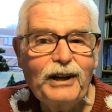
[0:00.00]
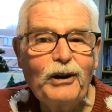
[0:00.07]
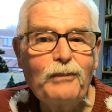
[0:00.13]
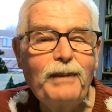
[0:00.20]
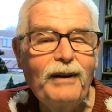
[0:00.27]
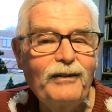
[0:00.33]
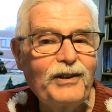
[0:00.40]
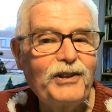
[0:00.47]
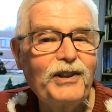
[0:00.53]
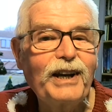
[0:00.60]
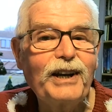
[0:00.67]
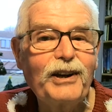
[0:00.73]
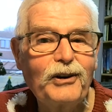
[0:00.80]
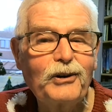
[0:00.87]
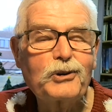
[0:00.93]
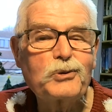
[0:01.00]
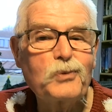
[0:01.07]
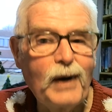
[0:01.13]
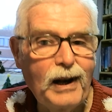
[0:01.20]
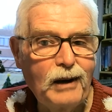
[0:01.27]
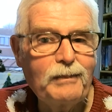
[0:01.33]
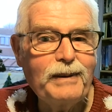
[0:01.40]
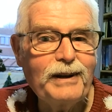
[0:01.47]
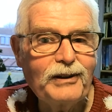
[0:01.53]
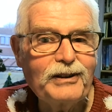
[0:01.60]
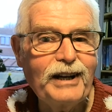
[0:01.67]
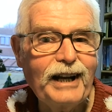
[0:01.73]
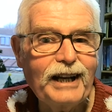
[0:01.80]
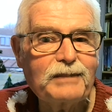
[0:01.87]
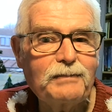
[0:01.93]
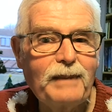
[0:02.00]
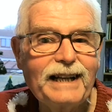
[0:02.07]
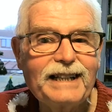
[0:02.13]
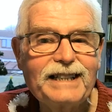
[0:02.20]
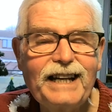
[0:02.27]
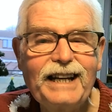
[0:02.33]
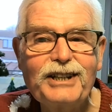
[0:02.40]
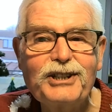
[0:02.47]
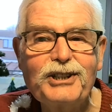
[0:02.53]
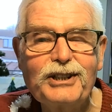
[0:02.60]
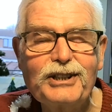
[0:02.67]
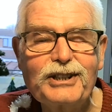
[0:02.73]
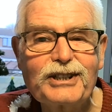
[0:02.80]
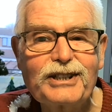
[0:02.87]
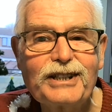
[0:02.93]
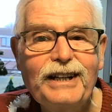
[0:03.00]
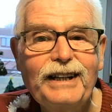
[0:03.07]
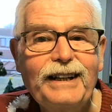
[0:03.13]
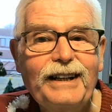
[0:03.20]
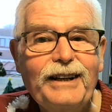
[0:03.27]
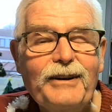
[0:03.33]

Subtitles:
and I hope everything goes well beyond your expectations.